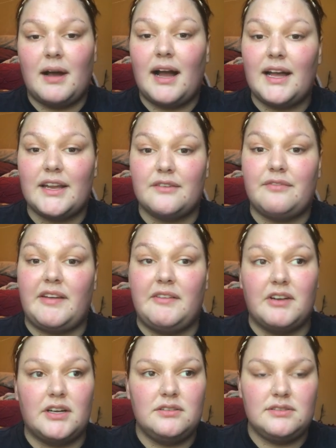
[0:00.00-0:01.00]
I had a
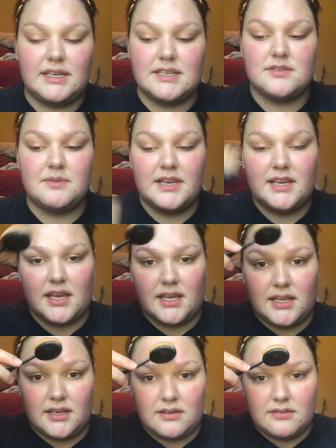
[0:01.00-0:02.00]
fever last week
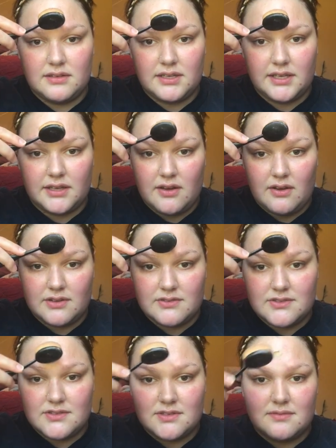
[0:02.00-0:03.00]
and it
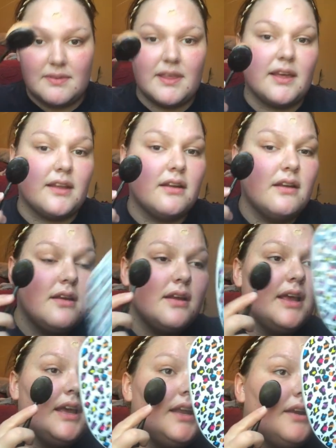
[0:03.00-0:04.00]
caused that.
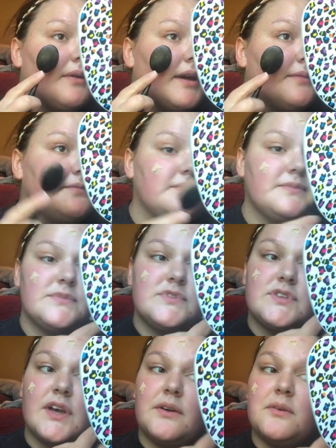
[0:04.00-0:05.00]
Anyway,
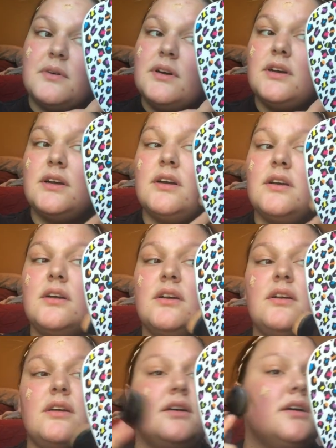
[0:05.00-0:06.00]
so
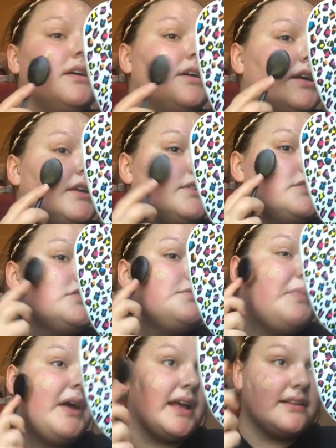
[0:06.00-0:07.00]
and you
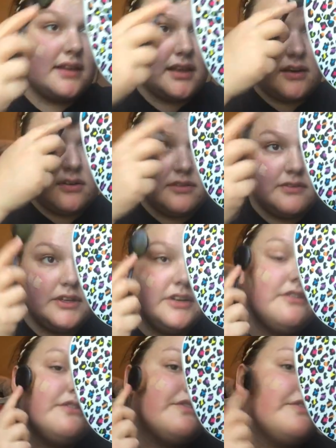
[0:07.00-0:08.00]
just pat that all over
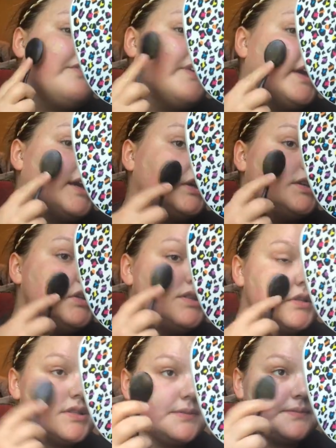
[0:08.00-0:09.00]
your
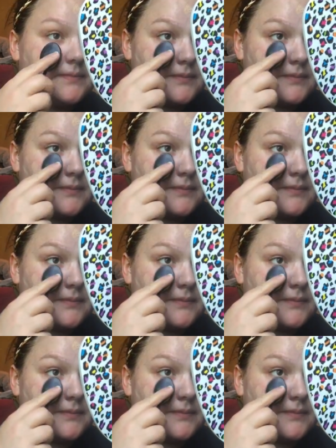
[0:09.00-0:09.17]
face.